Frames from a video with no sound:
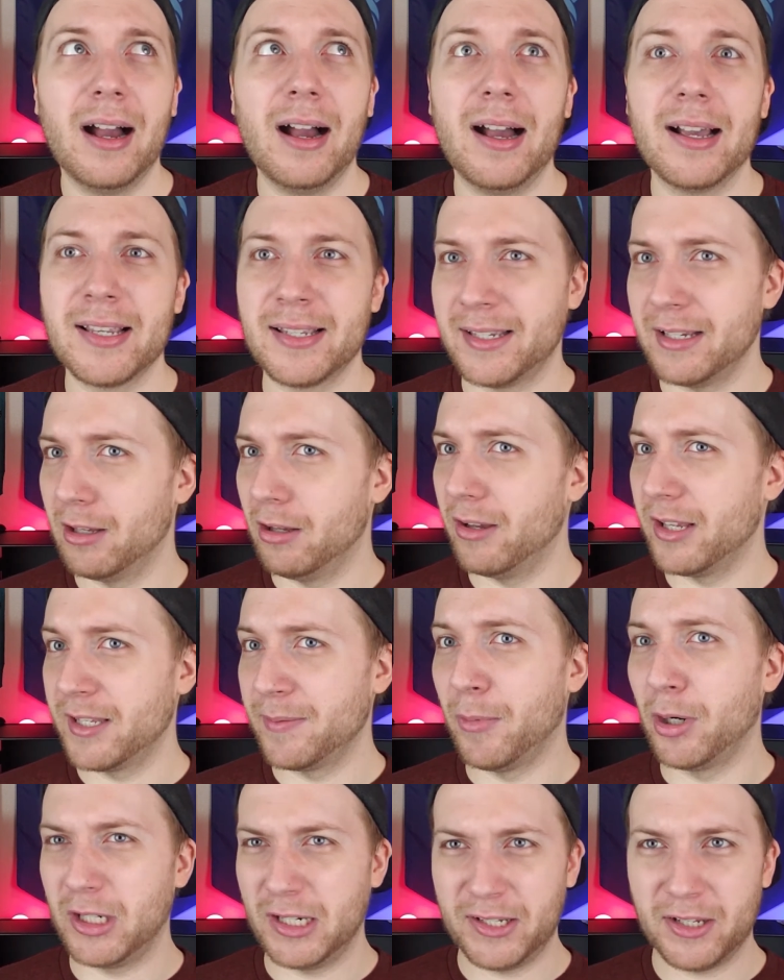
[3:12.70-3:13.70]
Still, it's
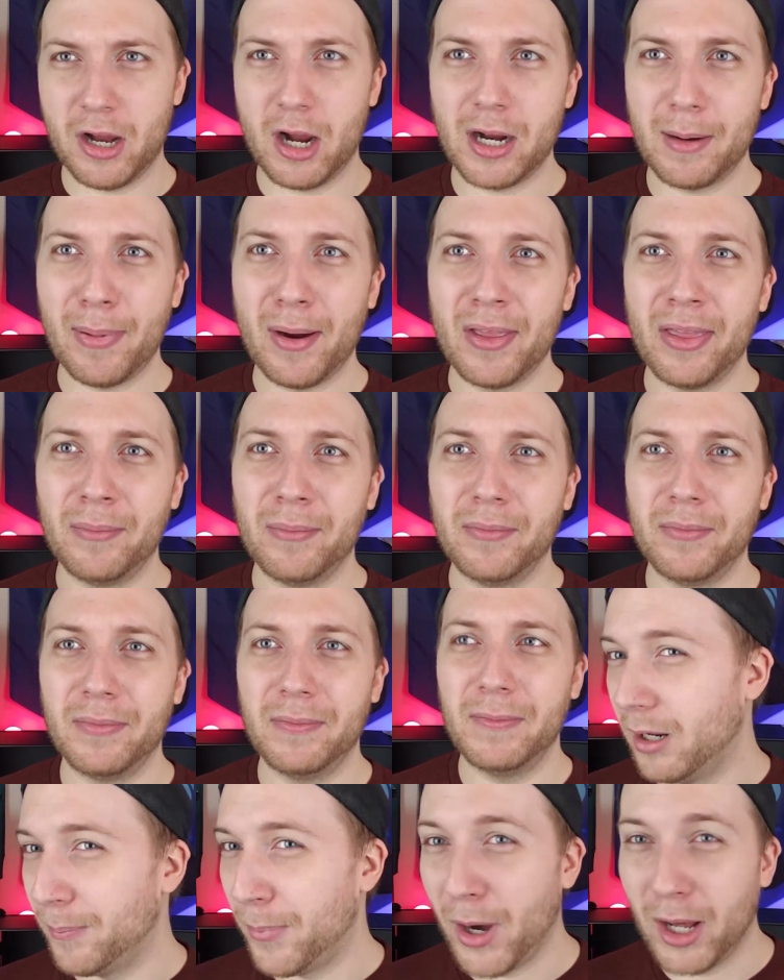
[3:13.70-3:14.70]
smart to stock up on them
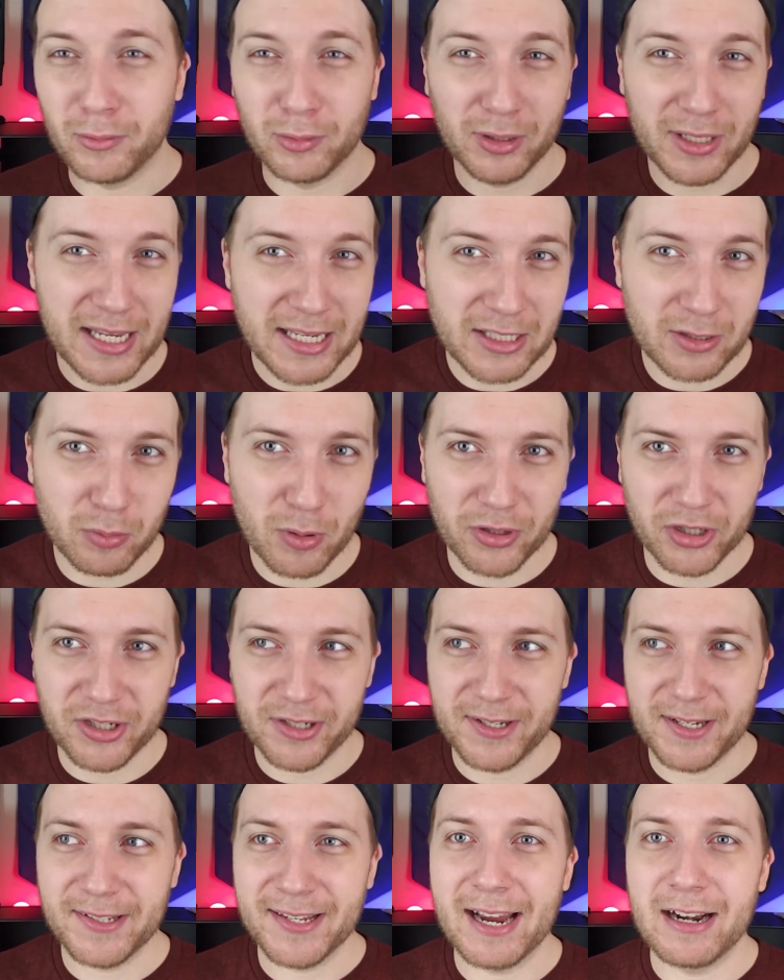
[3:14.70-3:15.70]
upon release while
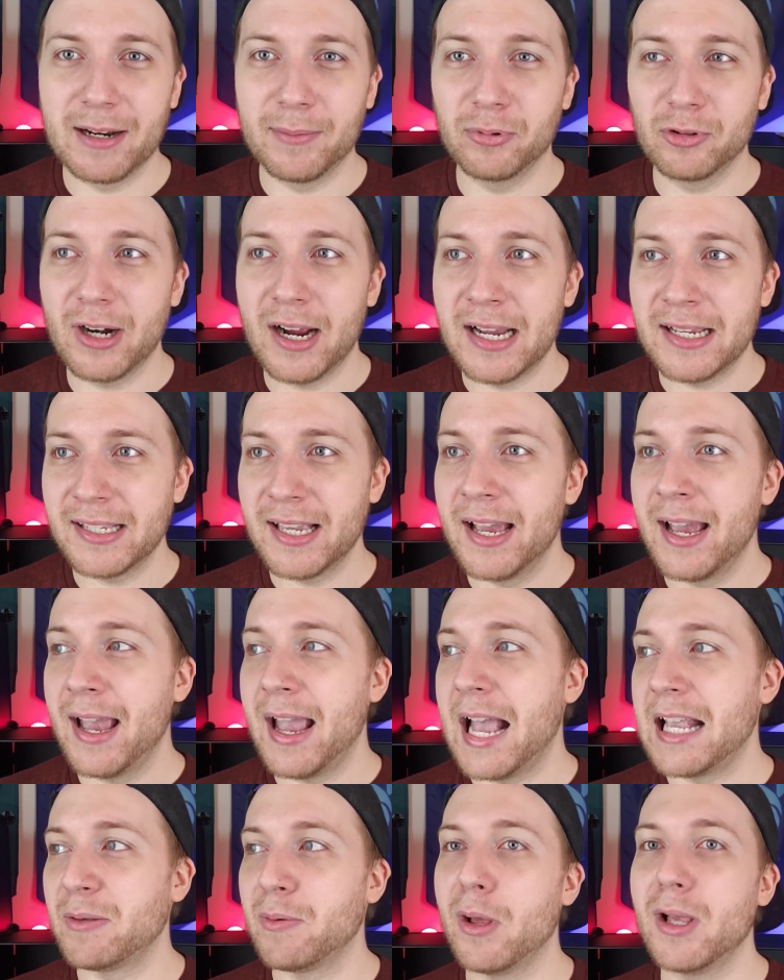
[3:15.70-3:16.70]
there's a discounted price,
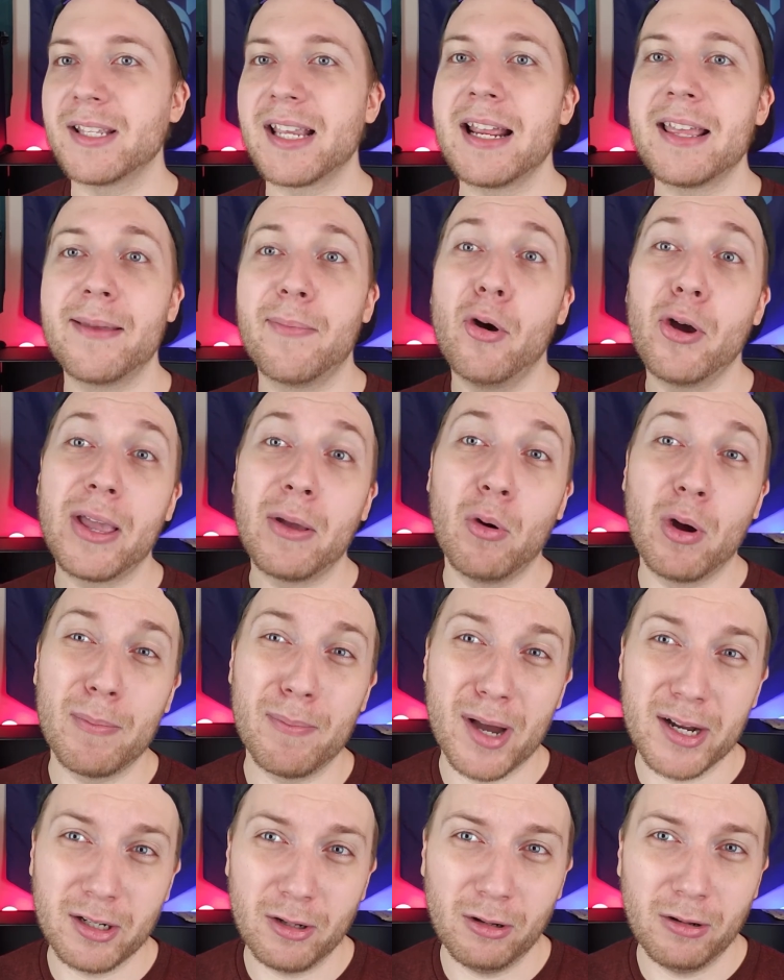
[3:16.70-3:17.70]
as well as getting the
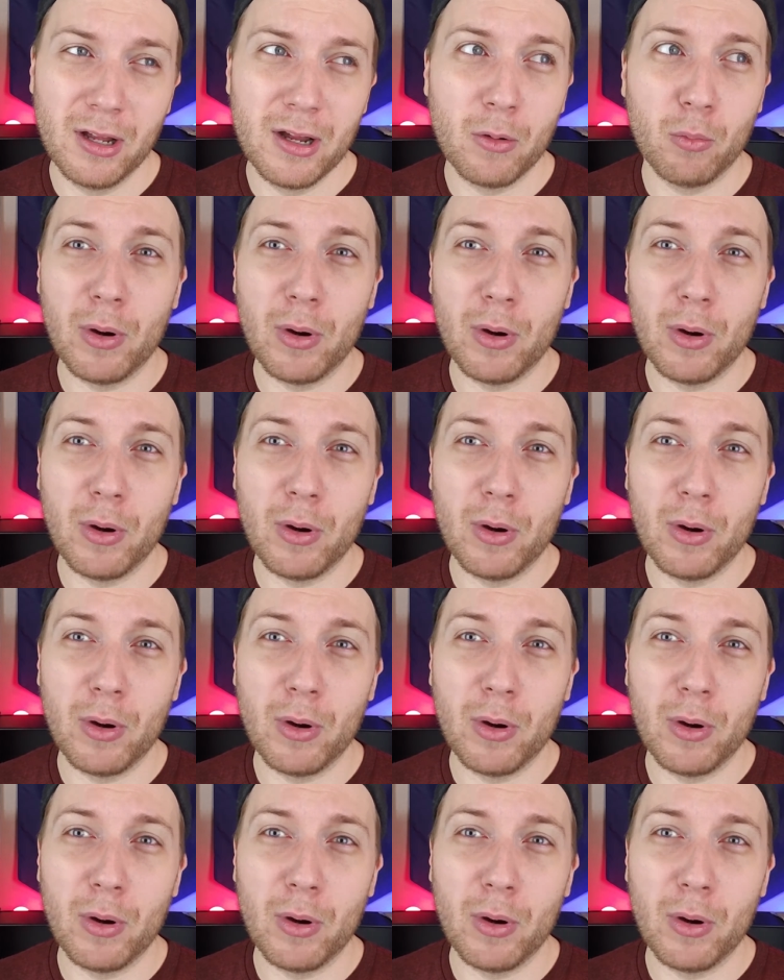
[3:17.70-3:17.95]
Pokecoin bundle.